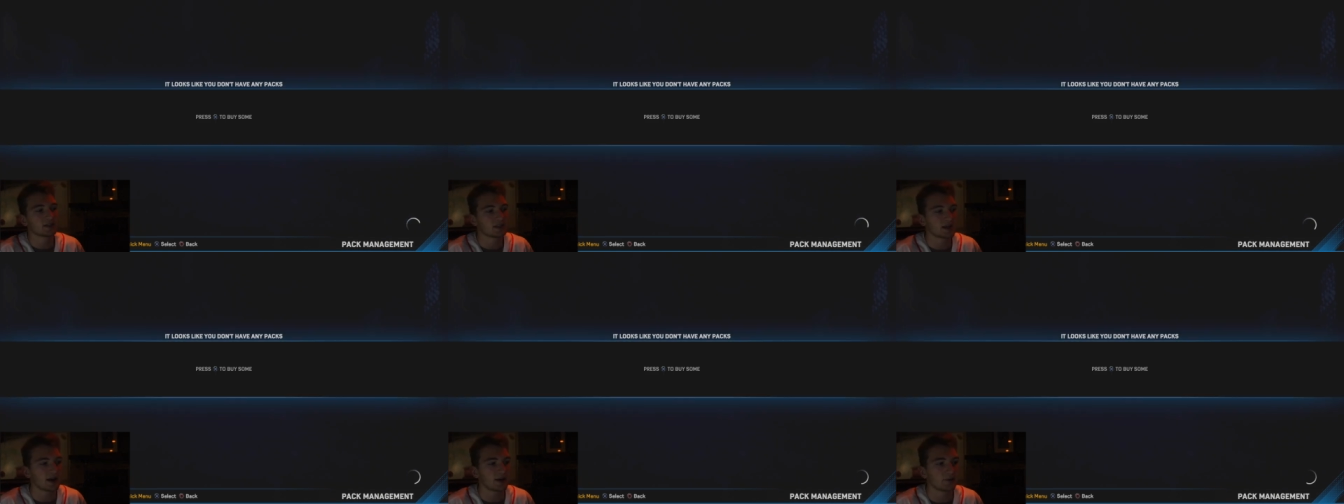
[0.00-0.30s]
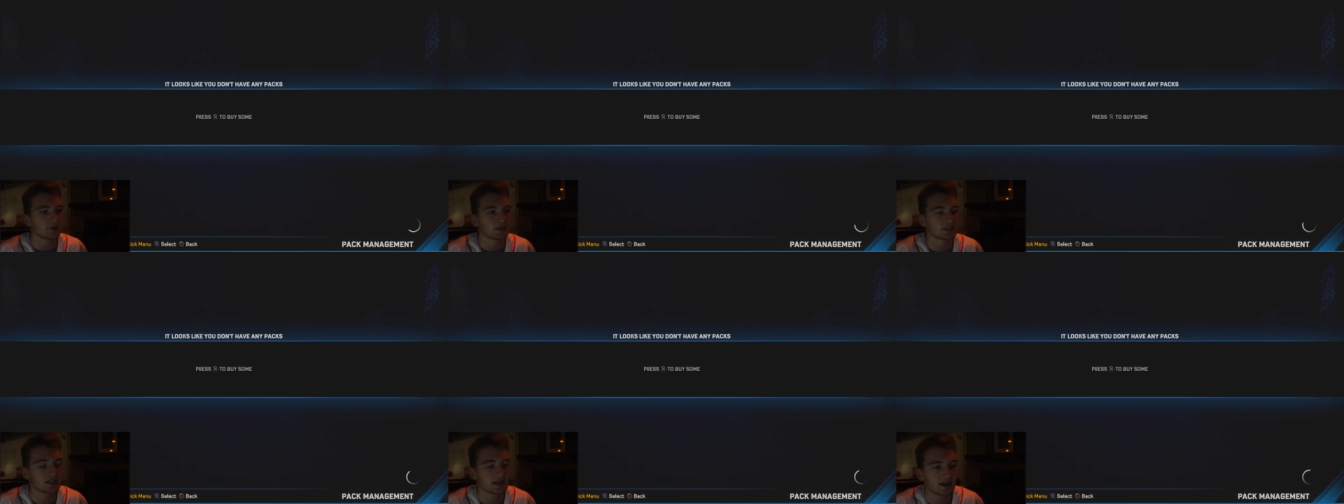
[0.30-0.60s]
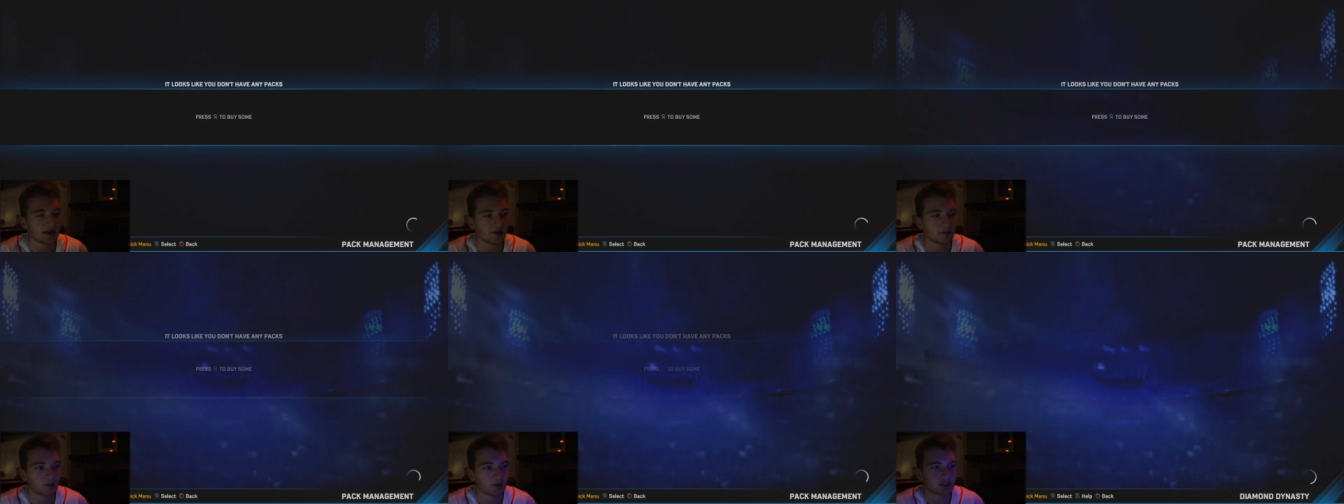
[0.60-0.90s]
I wanna see
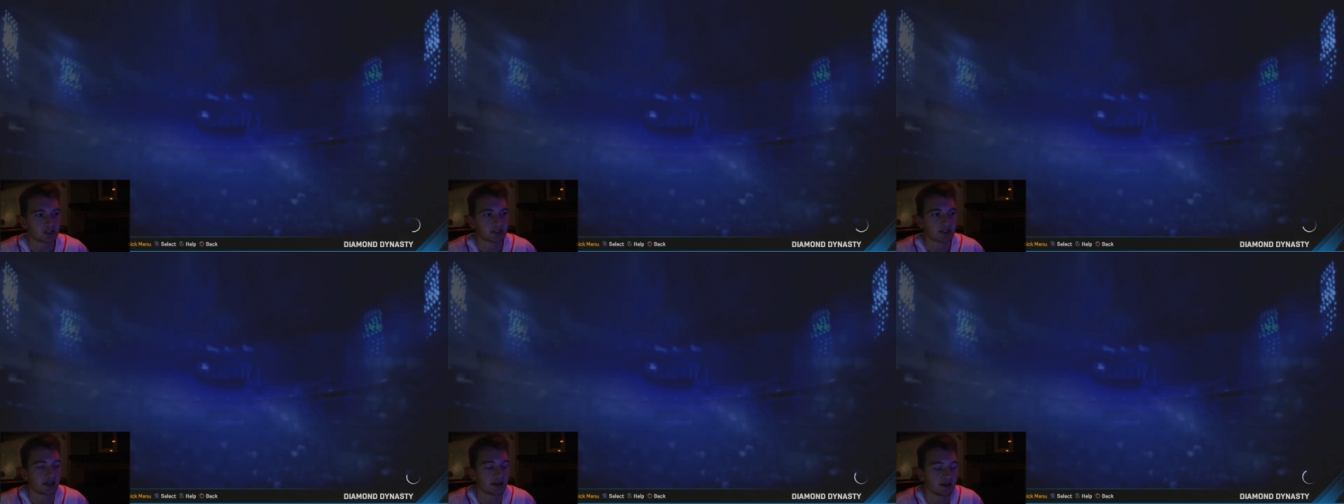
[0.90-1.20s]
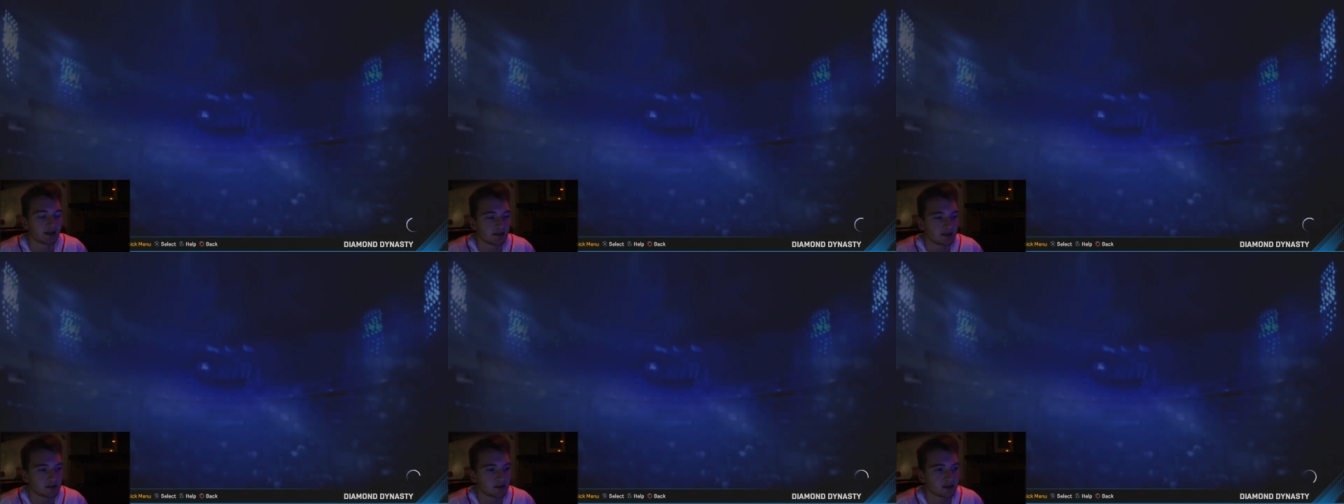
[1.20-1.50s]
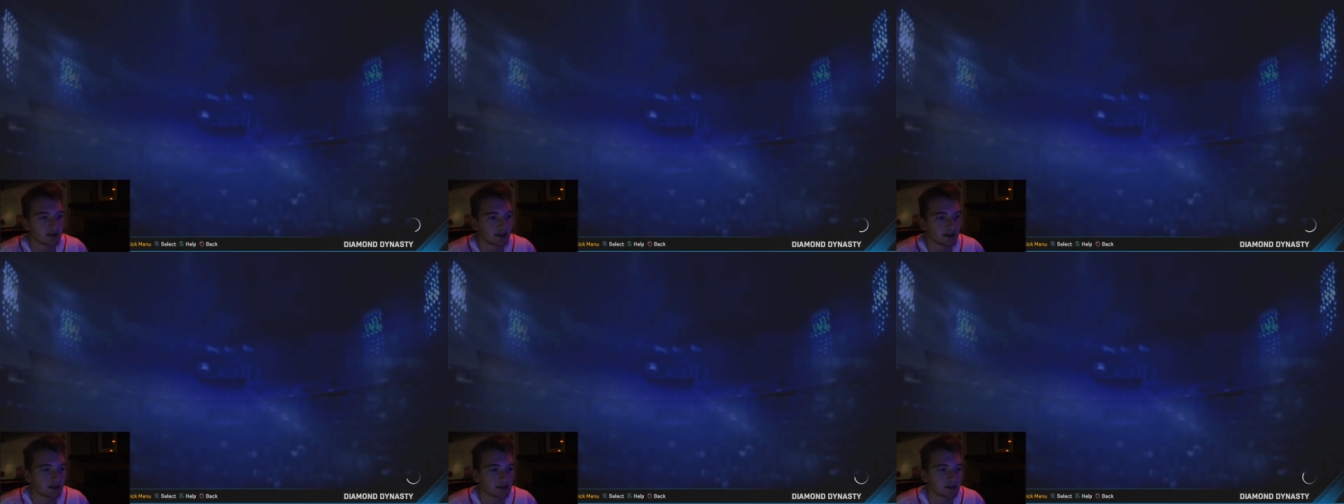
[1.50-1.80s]
how much that,
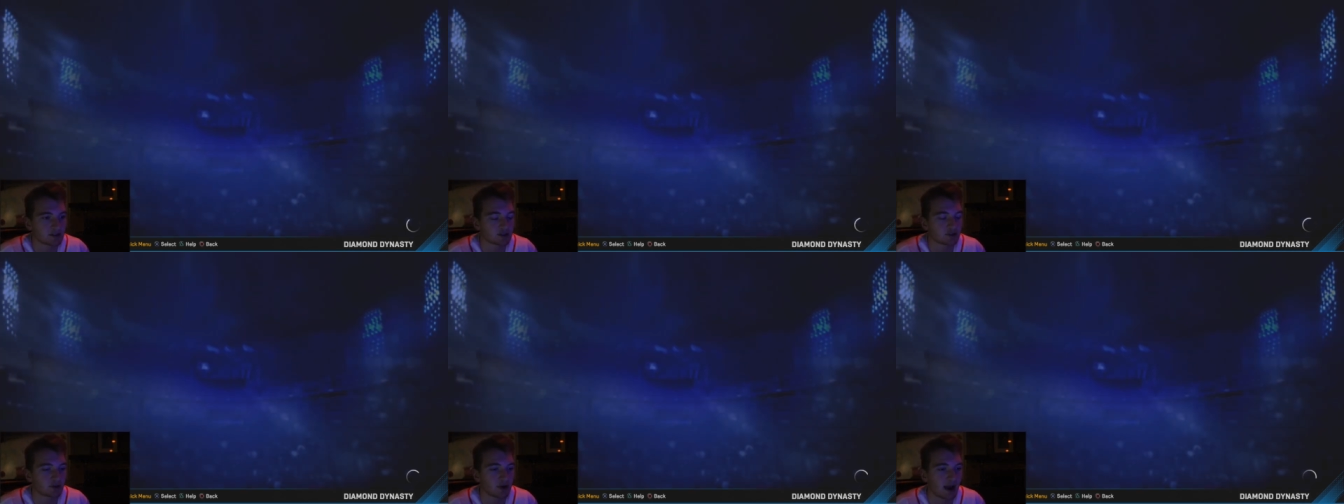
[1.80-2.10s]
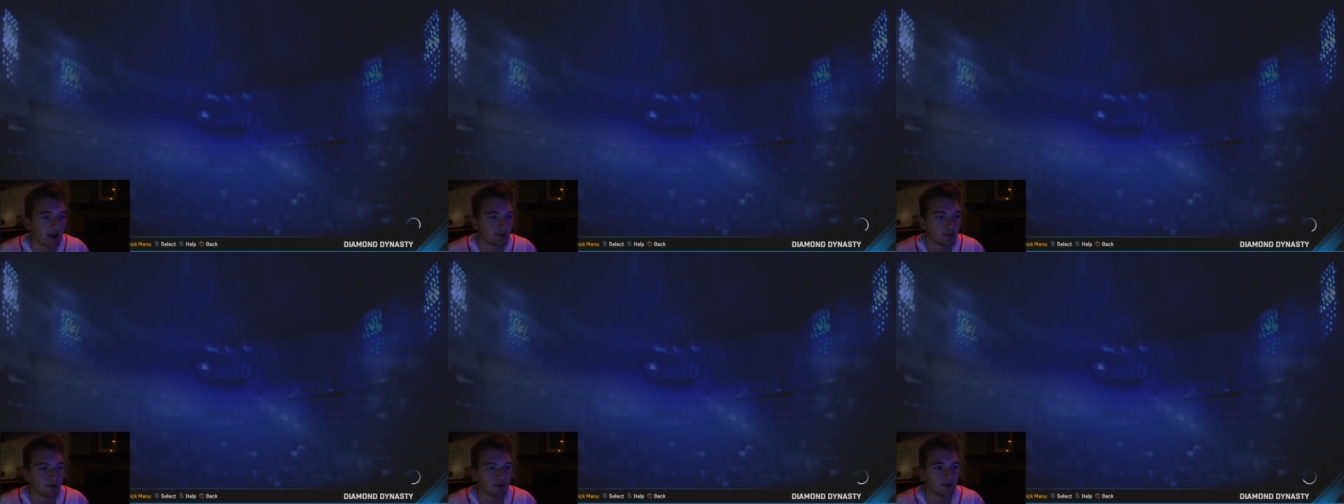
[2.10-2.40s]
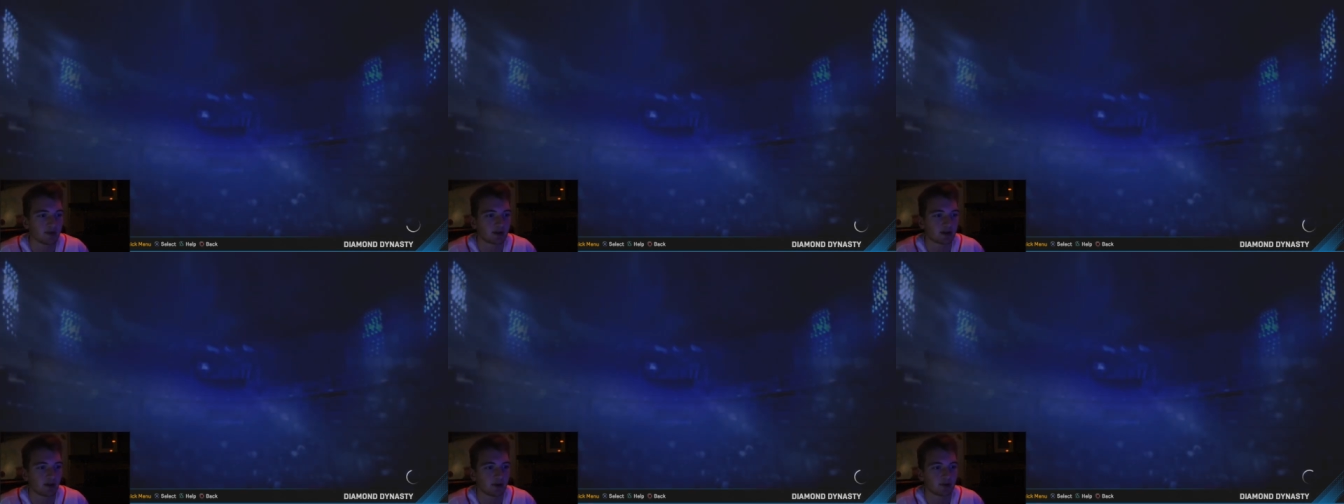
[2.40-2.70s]
that strap
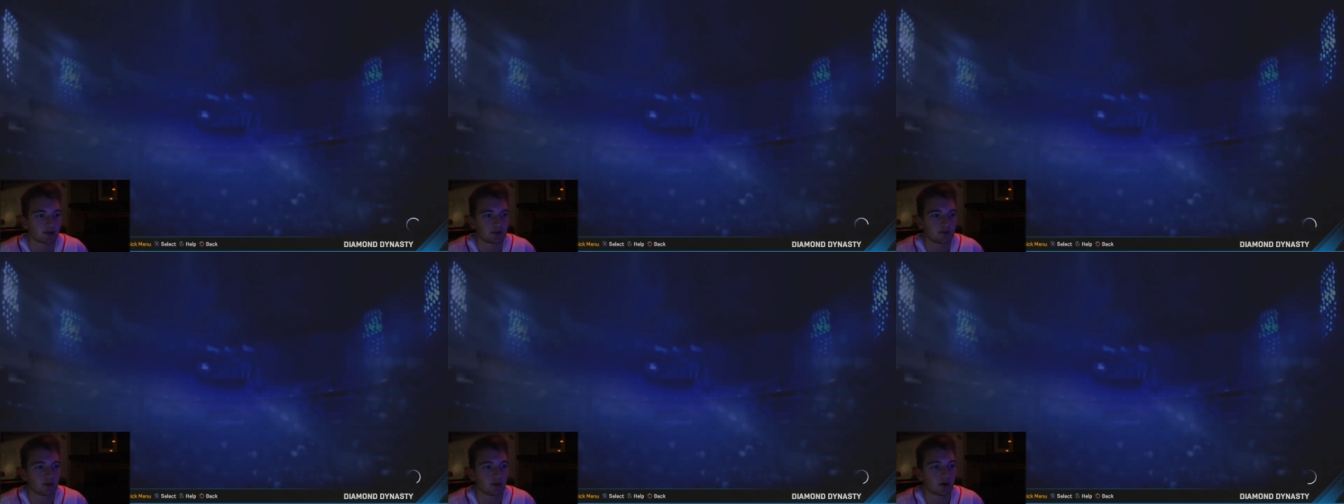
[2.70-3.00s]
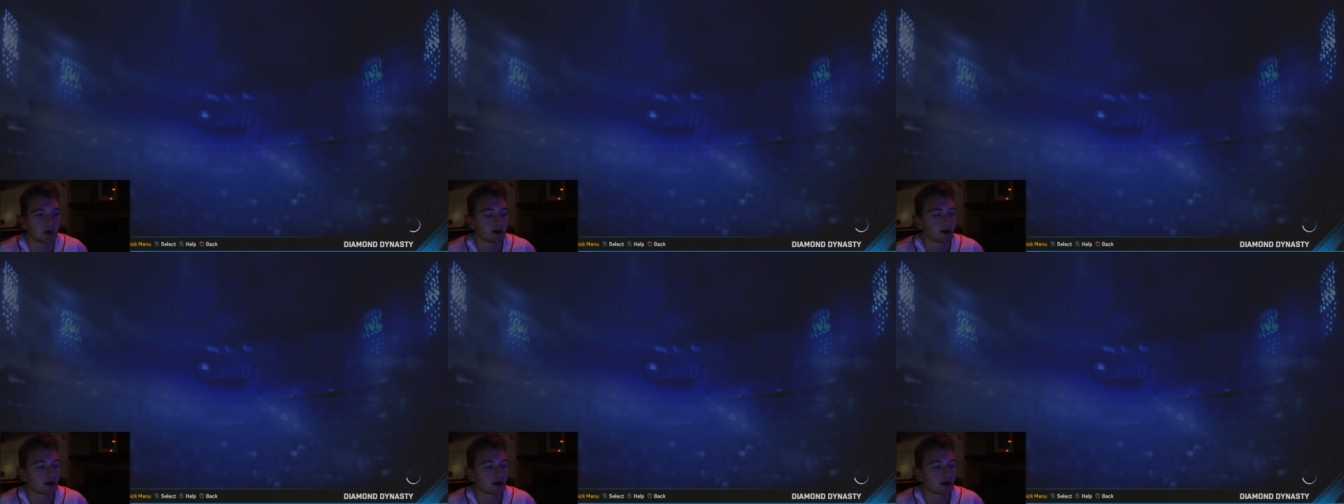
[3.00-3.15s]
even goes for.